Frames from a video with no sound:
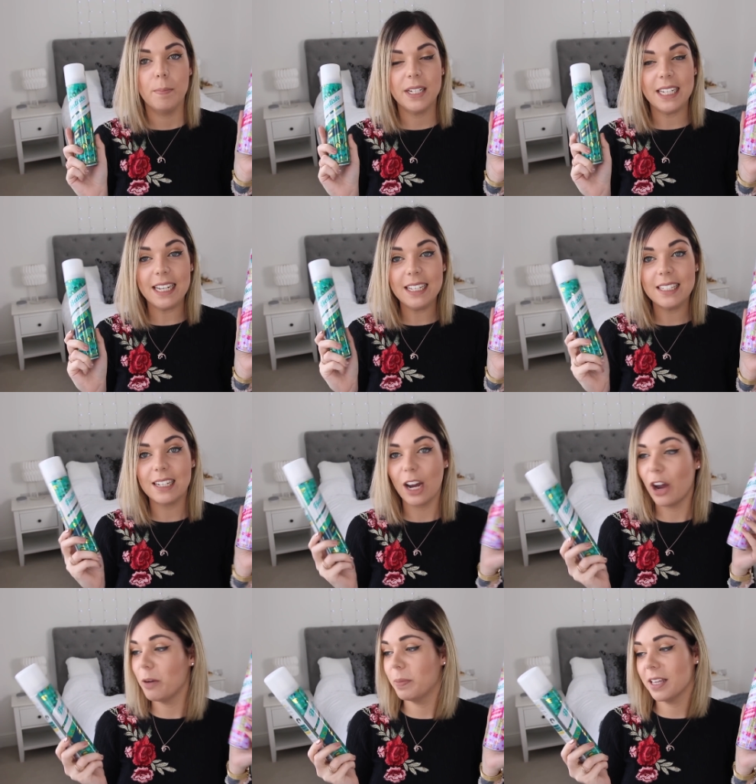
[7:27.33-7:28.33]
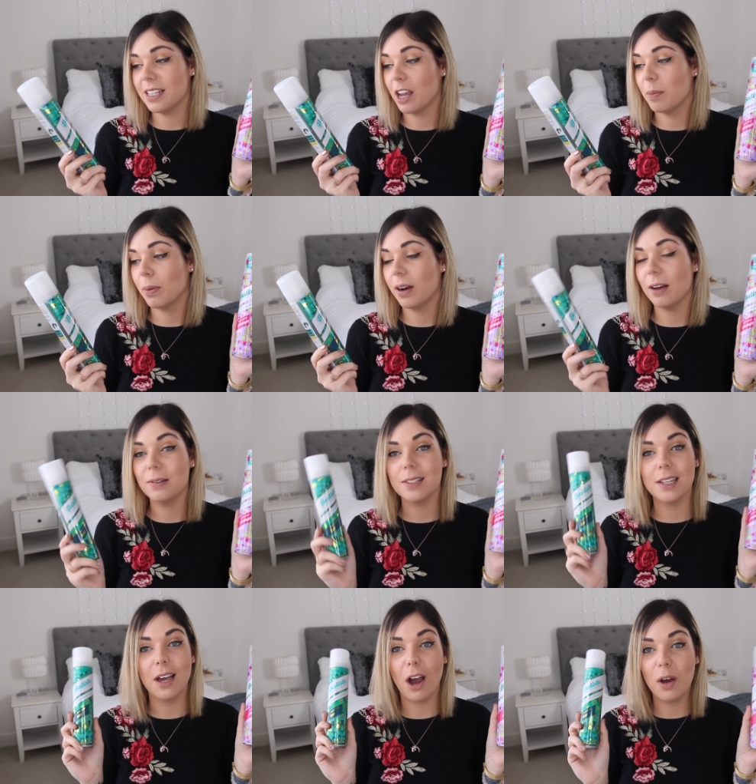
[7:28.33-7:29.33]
Batiste, I hope that's how you pronounce it.